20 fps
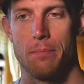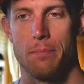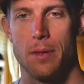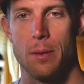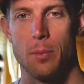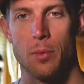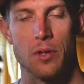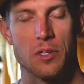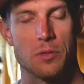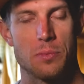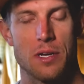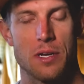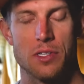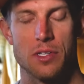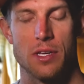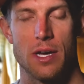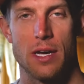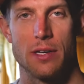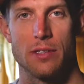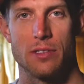people that
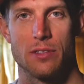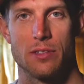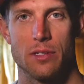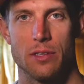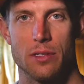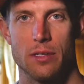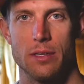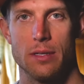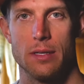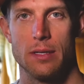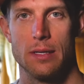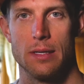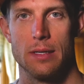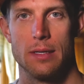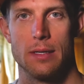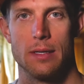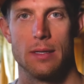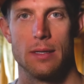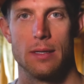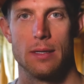specialize to
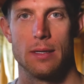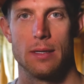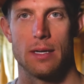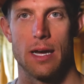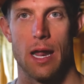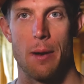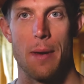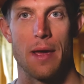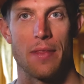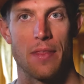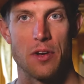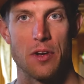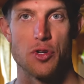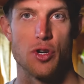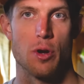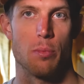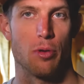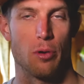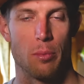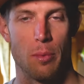kind of make that
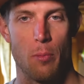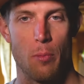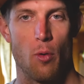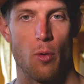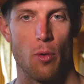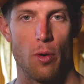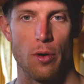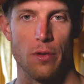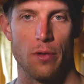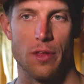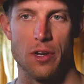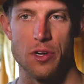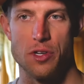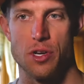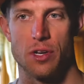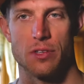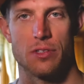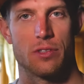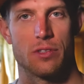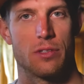trip a little bit more than
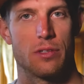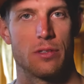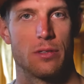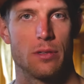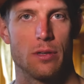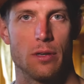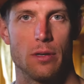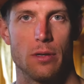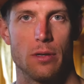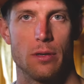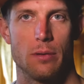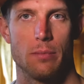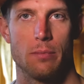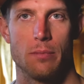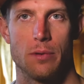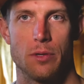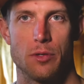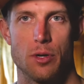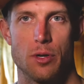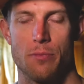just a
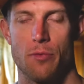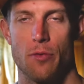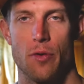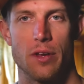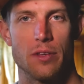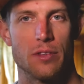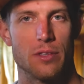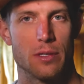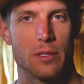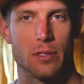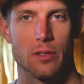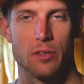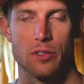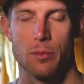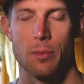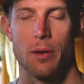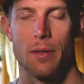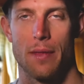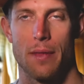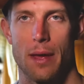trip for racing or
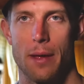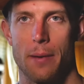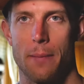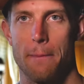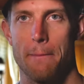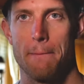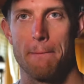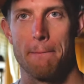something like that.